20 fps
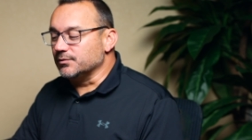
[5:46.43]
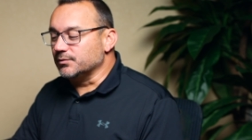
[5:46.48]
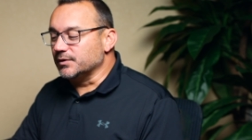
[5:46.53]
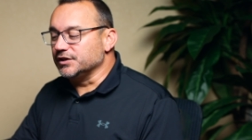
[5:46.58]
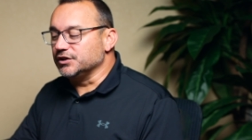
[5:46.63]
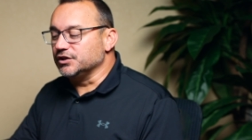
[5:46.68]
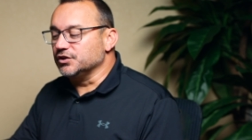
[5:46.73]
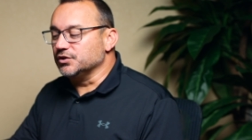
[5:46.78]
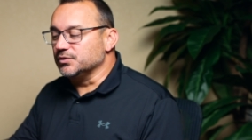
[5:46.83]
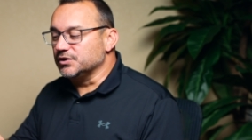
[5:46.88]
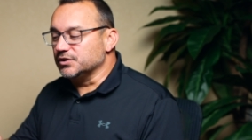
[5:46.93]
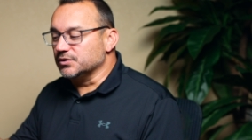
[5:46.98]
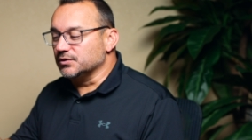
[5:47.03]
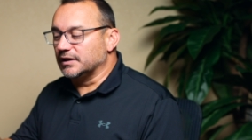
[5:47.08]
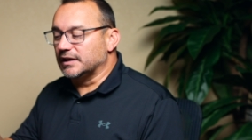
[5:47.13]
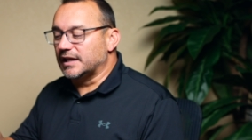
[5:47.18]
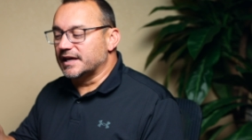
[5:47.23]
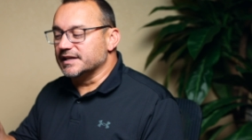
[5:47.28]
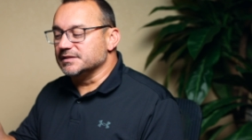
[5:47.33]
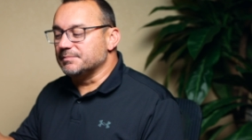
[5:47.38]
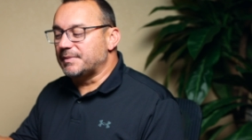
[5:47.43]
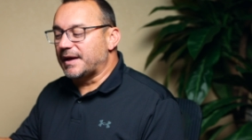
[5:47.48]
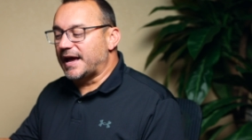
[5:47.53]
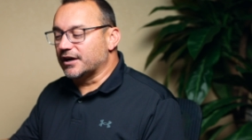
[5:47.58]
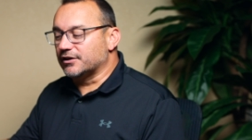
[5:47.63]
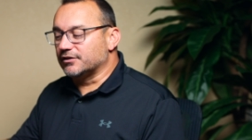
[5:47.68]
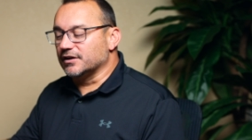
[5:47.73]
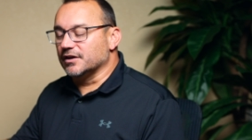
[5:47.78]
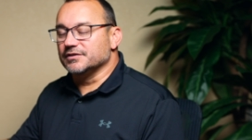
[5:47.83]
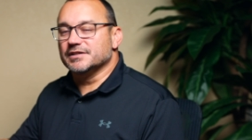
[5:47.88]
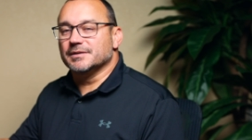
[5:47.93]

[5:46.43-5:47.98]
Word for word: when you utilize background